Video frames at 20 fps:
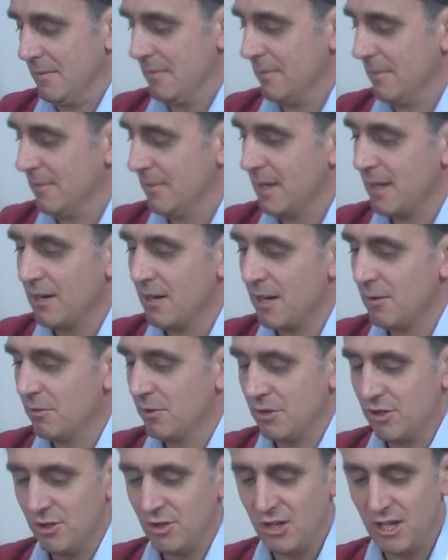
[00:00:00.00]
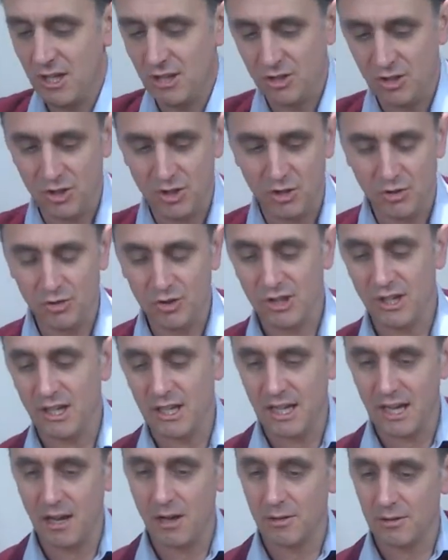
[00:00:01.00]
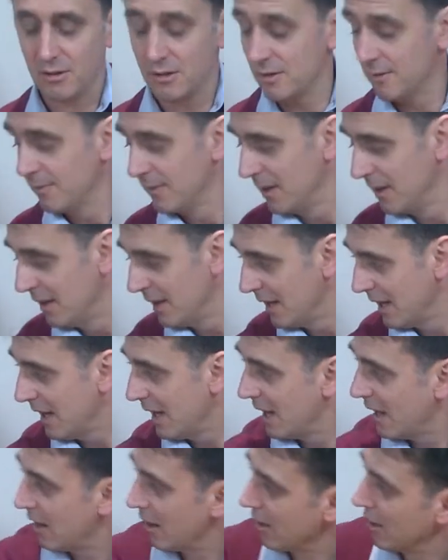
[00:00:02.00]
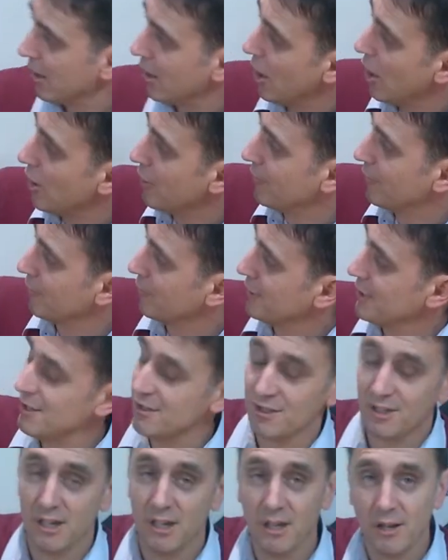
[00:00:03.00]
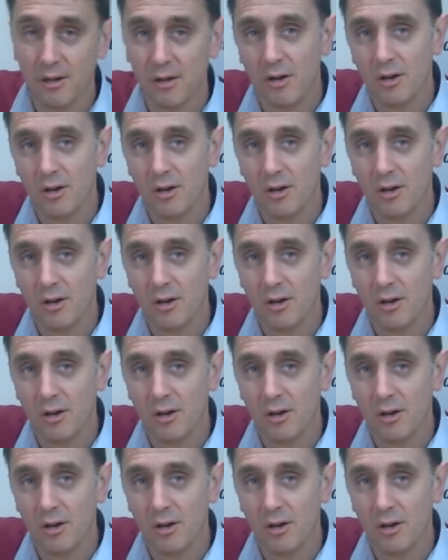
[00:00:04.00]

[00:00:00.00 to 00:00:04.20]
then I would suggest you check out our over-easy